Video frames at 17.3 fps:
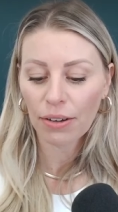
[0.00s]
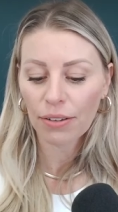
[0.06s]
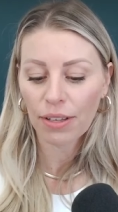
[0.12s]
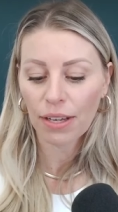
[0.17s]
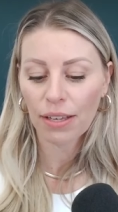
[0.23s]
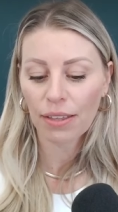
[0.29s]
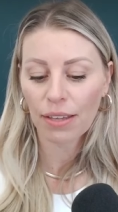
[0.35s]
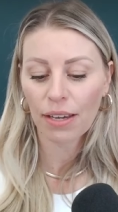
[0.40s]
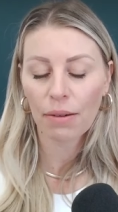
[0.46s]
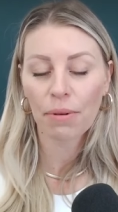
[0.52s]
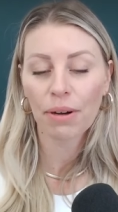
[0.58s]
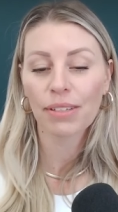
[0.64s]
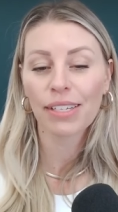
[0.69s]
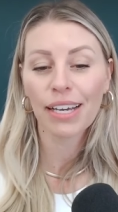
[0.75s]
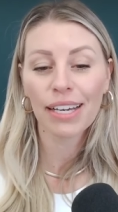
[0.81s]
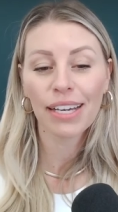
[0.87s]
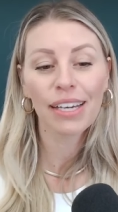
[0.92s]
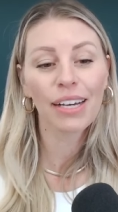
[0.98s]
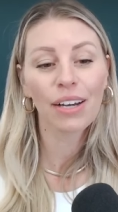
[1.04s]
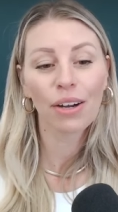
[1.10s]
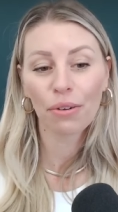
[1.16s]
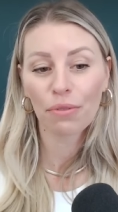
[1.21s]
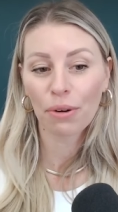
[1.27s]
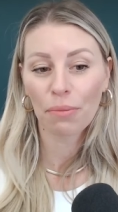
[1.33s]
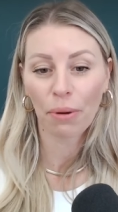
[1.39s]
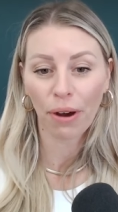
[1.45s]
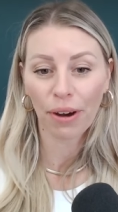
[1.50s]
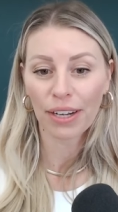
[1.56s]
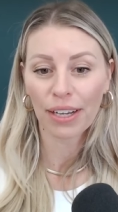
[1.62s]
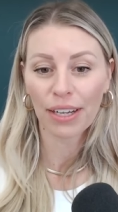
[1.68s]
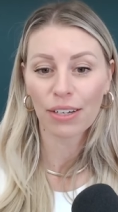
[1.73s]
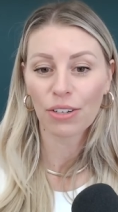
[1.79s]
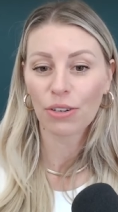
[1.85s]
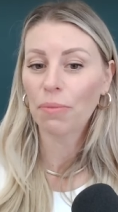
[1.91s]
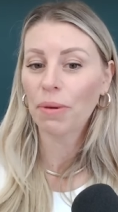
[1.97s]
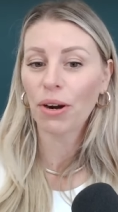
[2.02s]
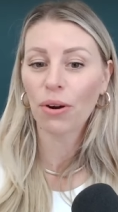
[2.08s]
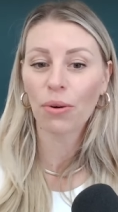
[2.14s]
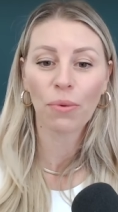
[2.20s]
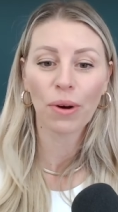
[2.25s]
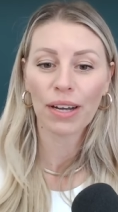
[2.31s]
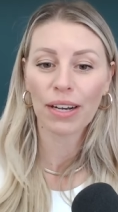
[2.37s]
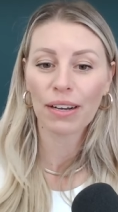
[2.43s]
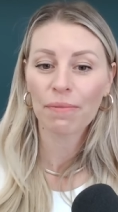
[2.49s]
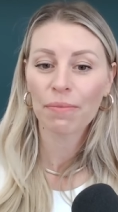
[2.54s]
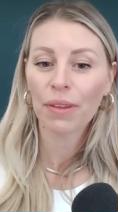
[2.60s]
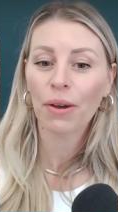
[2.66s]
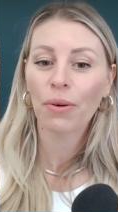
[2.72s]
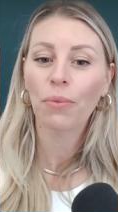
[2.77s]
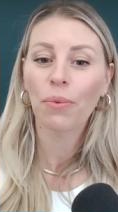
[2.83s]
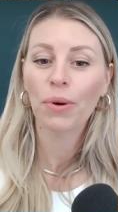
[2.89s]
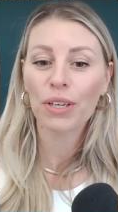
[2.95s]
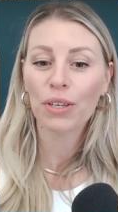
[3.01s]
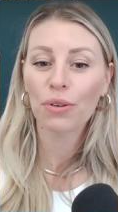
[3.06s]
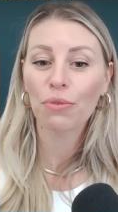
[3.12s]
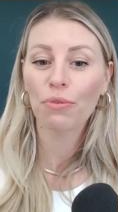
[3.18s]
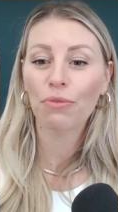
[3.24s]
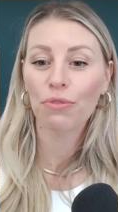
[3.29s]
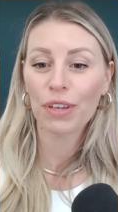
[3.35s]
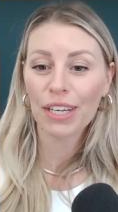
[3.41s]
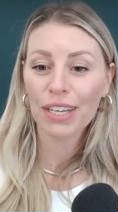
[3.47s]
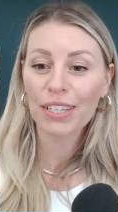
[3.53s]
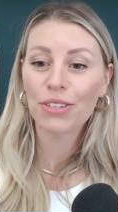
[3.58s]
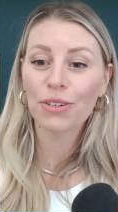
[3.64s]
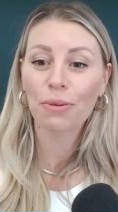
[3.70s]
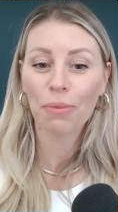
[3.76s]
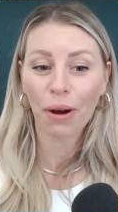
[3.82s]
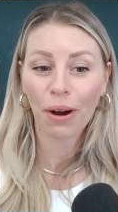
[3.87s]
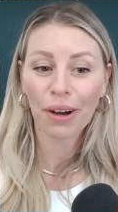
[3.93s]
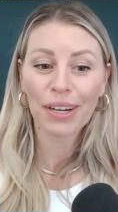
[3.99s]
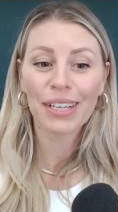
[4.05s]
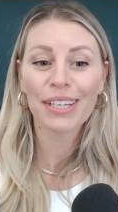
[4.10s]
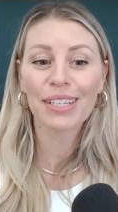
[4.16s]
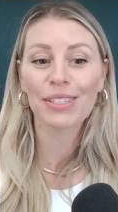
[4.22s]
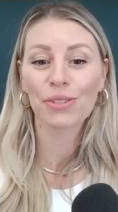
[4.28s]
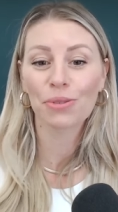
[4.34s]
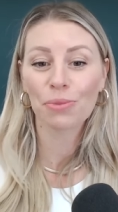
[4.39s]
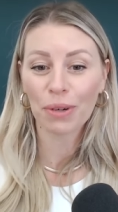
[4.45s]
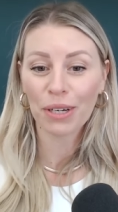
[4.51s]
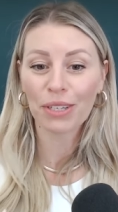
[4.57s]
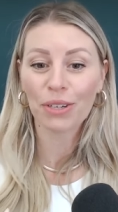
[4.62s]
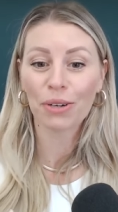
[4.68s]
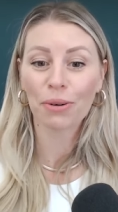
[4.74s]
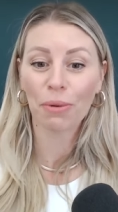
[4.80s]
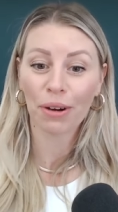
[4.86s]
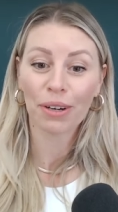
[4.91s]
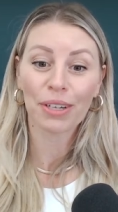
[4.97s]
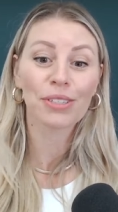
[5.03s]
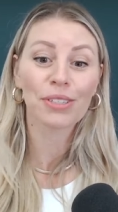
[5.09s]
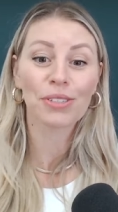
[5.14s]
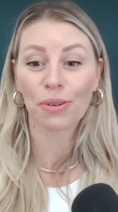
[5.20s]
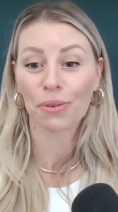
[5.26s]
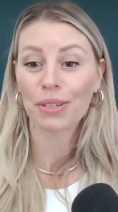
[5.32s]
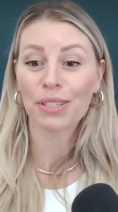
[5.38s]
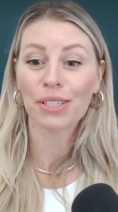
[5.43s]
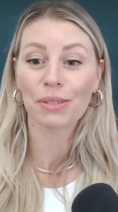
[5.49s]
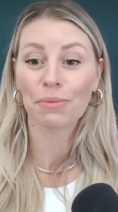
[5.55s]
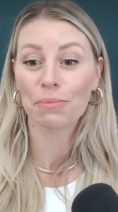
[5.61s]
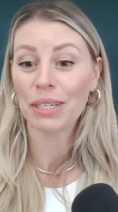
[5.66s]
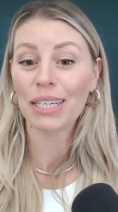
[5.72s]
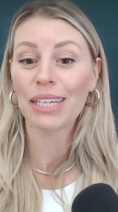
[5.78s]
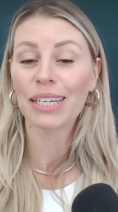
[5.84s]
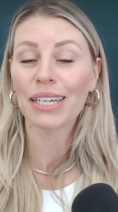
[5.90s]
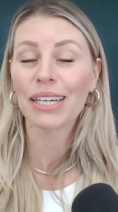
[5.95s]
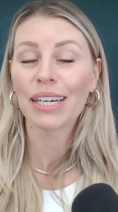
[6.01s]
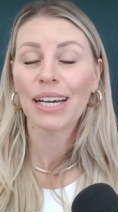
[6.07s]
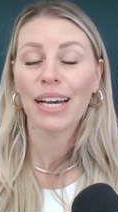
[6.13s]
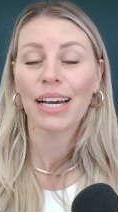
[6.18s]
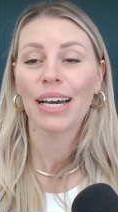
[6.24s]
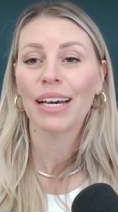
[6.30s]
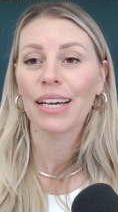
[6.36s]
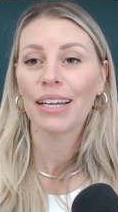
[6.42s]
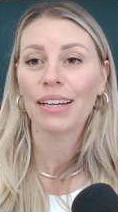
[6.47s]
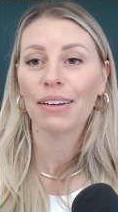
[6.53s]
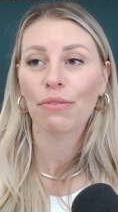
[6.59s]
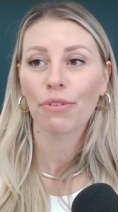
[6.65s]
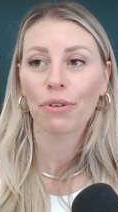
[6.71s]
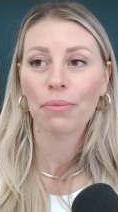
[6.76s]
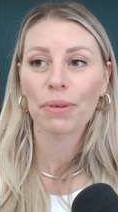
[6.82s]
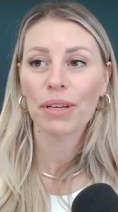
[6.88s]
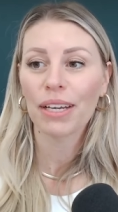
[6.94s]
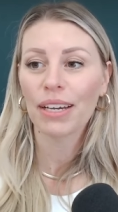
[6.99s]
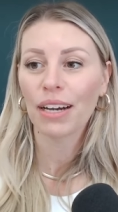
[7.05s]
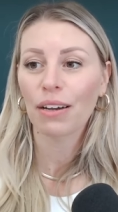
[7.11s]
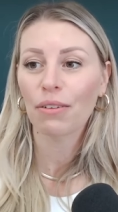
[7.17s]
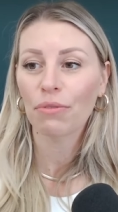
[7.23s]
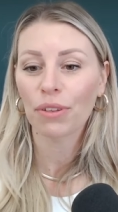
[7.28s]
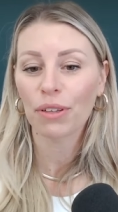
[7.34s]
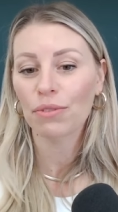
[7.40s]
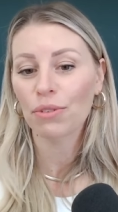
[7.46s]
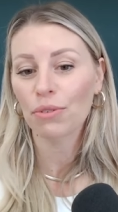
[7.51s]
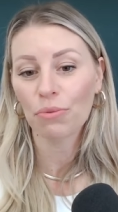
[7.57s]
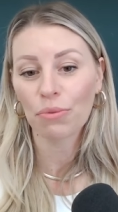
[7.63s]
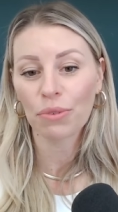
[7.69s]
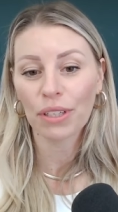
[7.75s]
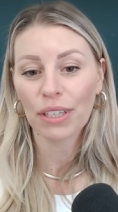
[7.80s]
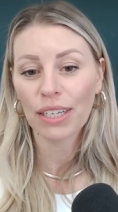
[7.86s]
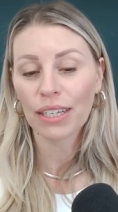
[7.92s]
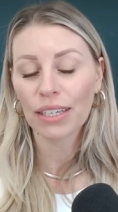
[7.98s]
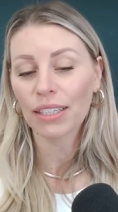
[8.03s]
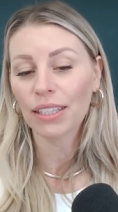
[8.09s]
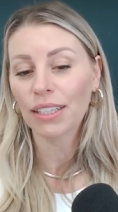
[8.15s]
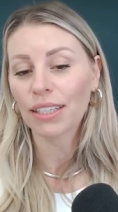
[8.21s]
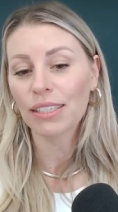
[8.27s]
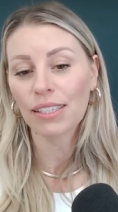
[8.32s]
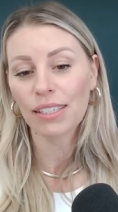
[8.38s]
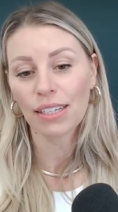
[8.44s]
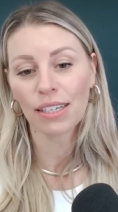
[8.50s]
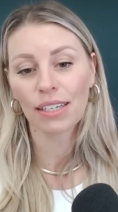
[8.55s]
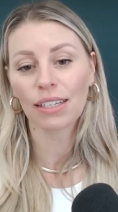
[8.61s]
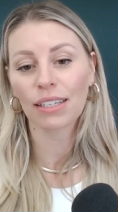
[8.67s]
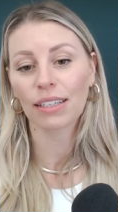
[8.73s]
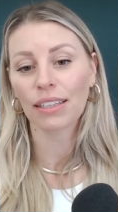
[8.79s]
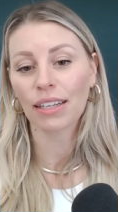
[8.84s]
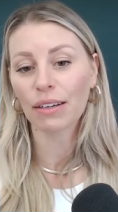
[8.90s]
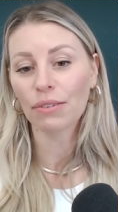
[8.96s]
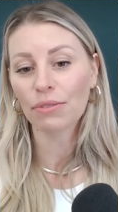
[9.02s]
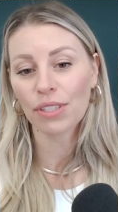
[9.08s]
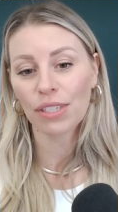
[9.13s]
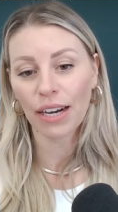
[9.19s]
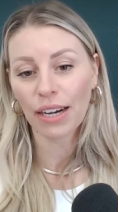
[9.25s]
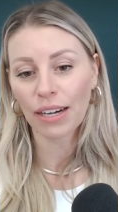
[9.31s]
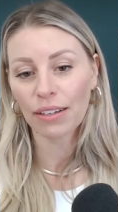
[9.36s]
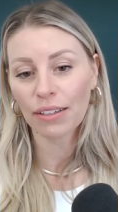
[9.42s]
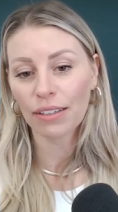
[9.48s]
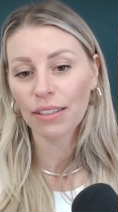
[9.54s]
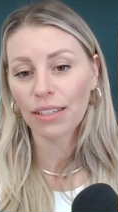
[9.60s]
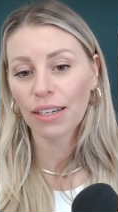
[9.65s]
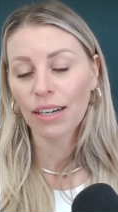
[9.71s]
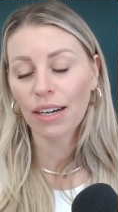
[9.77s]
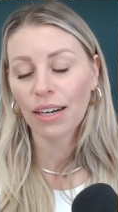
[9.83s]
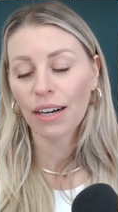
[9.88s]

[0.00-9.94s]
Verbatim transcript: health, I think about taking care of your body no matter what. What you feed your body is what your body is going to be. And for me, I've lived a really holistic lifestyle.